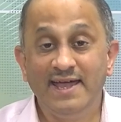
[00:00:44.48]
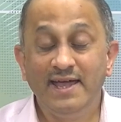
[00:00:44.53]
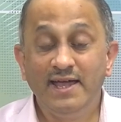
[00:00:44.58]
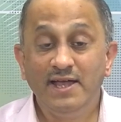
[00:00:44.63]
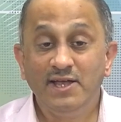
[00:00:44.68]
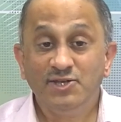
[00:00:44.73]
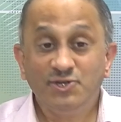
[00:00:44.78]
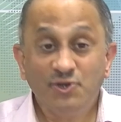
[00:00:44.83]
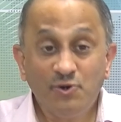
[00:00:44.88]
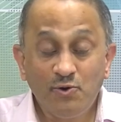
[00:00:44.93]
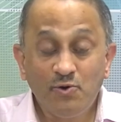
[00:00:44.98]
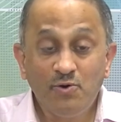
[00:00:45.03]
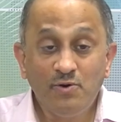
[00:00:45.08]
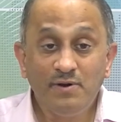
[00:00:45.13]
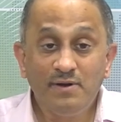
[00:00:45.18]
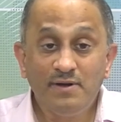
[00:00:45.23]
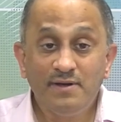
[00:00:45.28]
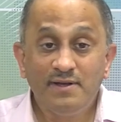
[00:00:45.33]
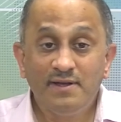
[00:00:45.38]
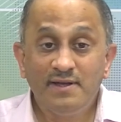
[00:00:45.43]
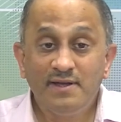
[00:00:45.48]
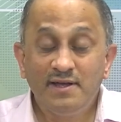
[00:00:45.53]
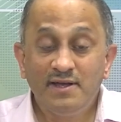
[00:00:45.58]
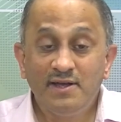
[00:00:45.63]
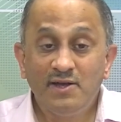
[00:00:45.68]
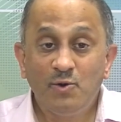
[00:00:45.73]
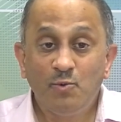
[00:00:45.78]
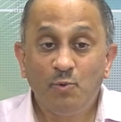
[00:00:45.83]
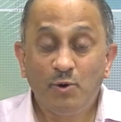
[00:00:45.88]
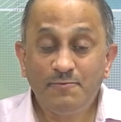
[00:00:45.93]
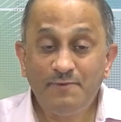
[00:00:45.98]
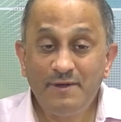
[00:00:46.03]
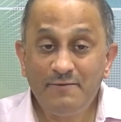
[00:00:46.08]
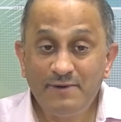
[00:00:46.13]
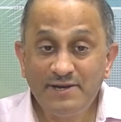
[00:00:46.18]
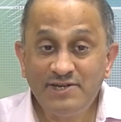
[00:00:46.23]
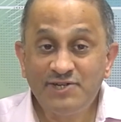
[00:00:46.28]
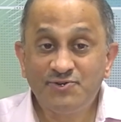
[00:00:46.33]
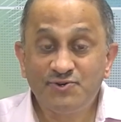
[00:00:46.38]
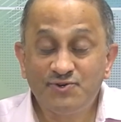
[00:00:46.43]
So, what we
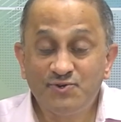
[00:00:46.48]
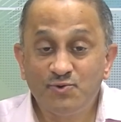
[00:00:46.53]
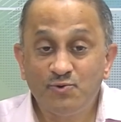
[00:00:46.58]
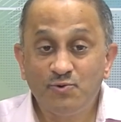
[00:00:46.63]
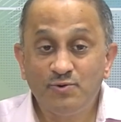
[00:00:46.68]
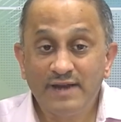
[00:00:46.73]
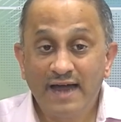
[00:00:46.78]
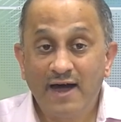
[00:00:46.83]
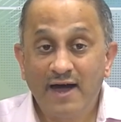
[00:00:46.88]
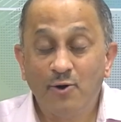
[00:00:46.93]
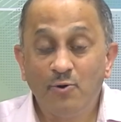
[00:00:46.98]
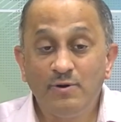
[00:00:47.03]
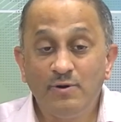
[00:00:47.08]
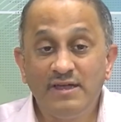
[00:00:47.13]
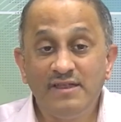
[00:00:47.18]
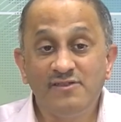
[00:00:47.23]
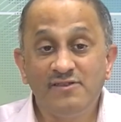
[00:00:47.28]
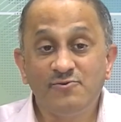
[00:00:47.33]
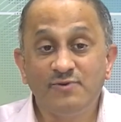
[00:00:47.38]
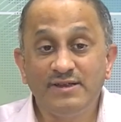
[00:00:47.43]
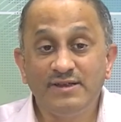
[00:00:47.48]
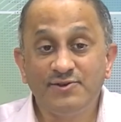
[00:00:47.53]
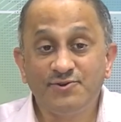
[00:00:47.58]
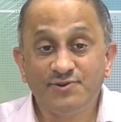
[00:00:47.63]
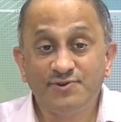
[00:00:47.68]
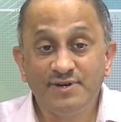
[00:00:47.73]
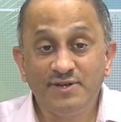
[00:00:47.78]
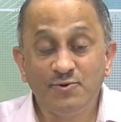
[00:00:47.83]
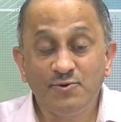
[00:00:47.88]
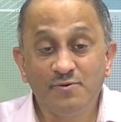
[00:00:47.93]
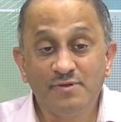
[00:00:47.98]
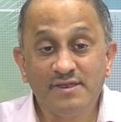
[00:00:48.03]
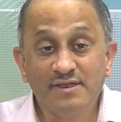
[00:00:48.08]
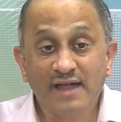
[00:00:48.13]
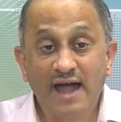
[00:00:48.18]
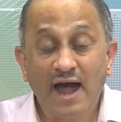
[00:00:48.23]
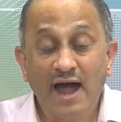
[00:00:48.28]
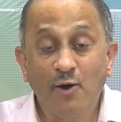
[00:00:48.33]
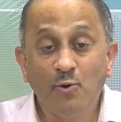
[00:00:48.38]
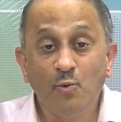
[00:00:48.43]
wish to do now is to introduce
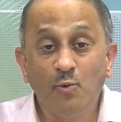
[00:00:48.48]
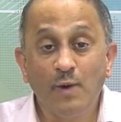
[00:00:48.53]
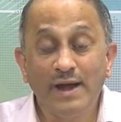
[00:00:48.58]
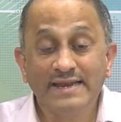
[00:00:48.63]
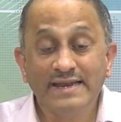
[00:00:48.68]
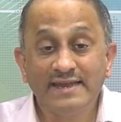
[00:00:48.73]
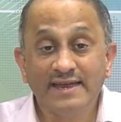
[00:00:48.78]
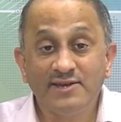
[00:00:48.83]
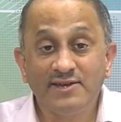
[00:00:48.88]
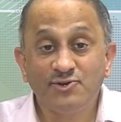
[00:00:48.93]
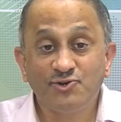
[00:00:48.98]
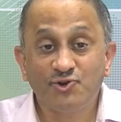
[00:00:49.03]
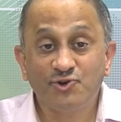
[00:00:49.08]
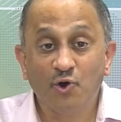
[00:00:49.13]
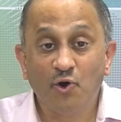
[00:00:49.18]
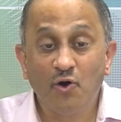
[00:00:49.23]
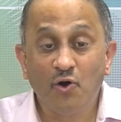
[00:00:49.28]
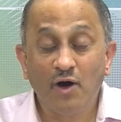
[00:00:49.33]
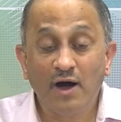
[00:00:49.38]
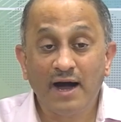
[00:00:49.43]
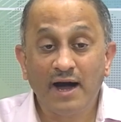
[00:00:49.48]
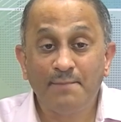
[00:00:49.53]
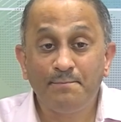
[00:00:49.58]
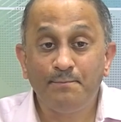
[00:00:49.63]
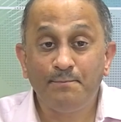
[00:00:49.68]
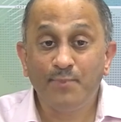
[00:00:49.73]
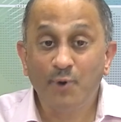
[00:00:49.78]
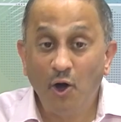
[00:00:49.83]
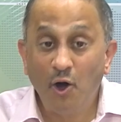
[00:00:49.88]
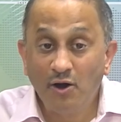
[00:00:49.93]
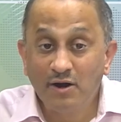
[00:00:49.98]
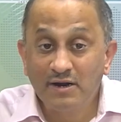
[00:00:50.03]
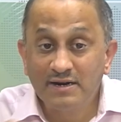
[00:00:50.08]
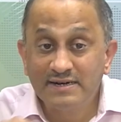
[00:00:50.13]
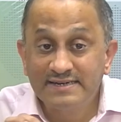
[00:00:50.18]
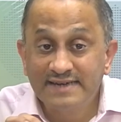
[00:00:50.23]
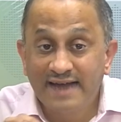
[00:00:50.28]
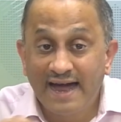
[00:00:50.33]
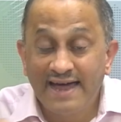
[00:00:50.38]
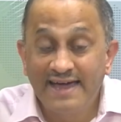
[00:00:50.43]
how one can draw a block
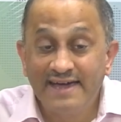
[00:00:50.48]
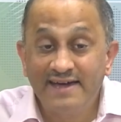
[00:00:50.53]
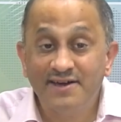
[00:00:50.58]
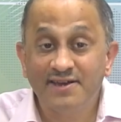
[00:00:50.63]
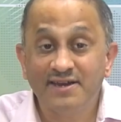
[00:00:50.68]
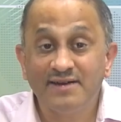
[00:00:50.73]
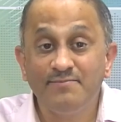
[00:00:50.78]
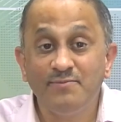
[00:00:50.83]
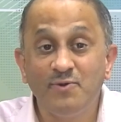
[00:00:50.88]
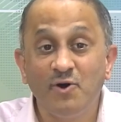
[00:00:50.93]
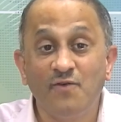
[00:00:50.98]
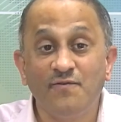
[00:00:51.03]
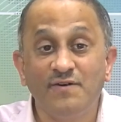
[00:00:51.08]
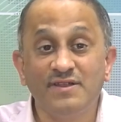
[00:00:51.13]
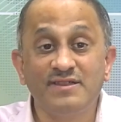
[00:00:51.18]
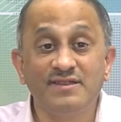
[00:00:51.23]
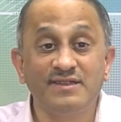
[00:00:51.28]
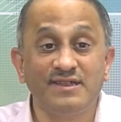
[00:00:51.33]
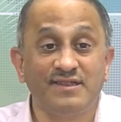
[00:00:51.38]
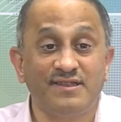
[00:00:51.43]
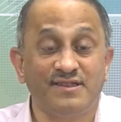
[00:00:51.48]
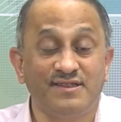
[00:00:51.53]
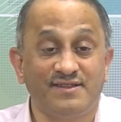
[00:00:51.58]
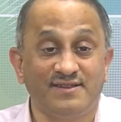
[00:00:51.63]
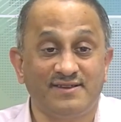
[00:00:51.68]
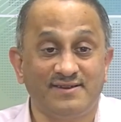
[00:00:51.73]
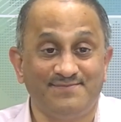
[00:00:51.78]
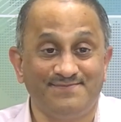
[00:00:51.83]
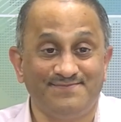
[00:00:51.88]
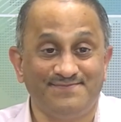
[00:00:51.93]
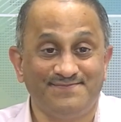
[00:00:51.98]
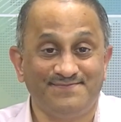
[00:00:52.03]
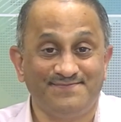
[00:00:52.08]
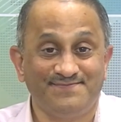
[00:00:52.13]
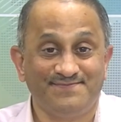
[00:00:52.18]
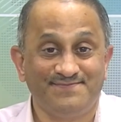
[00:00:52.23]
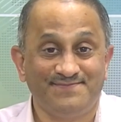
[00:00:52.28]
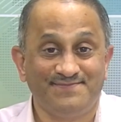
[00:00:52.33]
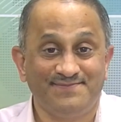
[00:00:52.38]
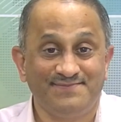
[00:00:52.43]
diagram of a system
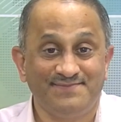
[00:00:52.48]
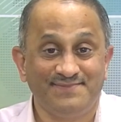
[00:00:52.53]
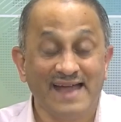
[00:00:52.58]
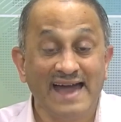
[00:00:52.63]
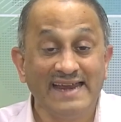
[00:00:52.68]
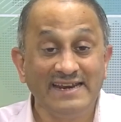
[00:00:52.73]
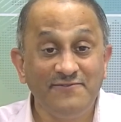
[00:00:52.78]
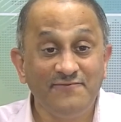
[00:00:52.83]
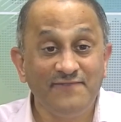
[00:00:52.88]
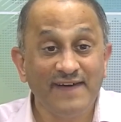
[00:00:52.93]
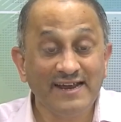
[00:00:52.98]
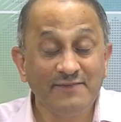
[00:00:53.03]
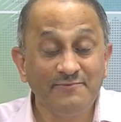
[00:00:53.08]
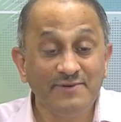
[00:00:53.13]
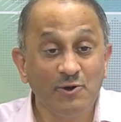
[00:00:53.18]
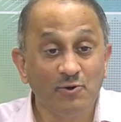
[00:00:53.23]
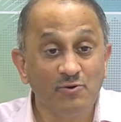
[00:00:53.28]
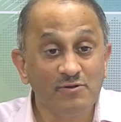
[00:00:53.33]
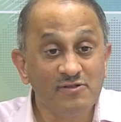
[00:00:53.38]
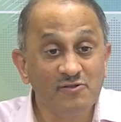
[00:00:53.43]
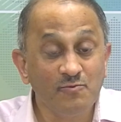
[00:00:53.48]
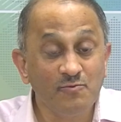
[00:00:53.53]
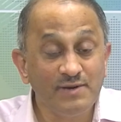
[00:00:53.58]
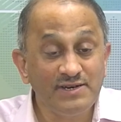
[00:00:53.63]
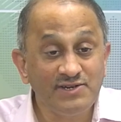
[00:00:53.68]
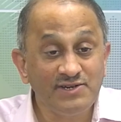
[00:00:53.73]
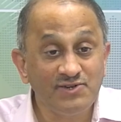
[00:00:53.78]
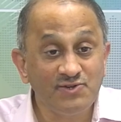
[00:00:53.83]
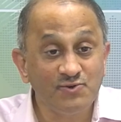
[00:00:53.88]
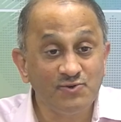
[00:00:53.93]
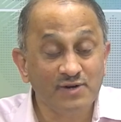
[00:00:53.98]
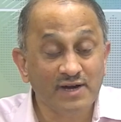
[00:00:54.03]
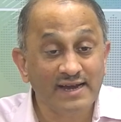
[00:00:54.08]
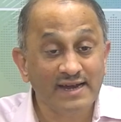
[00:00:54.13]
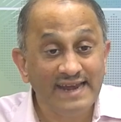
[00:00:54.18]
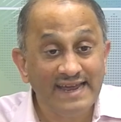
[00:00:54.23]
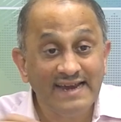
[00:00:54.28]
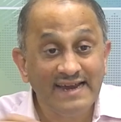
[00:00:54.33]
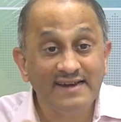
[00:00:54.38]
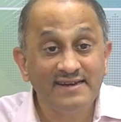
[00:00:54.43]
and in fact, we also wish to
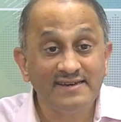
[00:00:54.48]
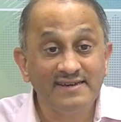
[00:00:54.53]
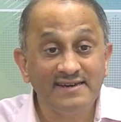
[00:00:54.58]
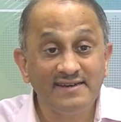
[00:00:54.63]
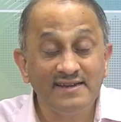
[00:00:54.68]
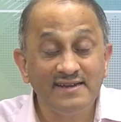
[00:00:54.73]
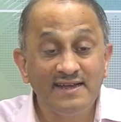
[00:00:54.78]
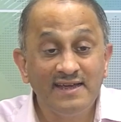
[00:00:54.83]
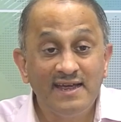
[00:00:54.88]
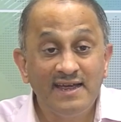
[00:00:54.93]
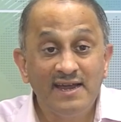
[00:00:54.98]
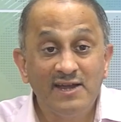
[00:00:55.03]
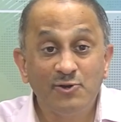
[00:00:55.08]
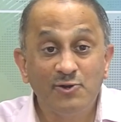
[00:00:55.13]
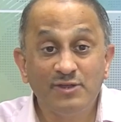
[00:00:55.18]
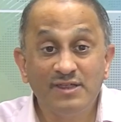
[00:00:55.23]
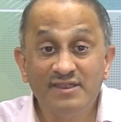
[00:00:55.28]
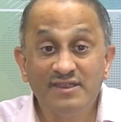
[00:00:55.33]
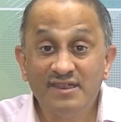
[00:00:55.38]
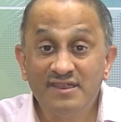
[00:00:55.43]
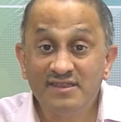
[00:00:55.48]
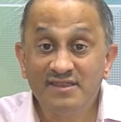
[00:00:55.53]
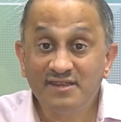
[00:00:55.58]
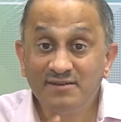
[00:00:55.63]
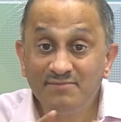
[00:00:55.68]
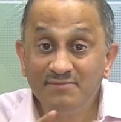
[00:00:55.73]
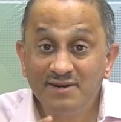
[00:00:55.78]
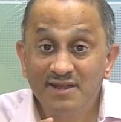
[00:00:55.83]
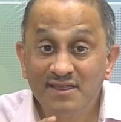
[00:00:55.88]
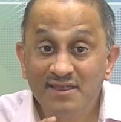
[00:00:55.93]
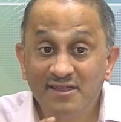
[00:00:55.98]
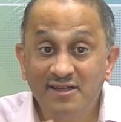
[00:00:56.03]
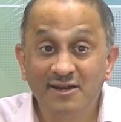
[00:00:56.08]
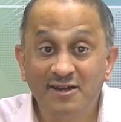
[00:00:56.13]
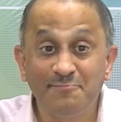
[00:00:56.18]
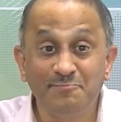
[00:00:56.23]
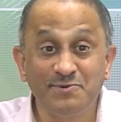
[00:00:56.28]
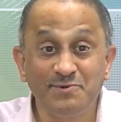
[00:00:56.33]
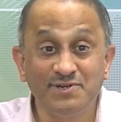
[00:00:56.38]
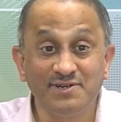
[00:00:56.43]
connect it to the system
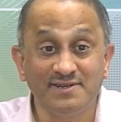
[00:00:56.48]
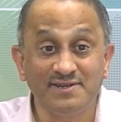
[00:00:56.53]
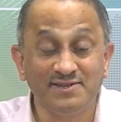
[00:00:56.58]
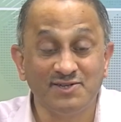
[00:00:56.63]
description.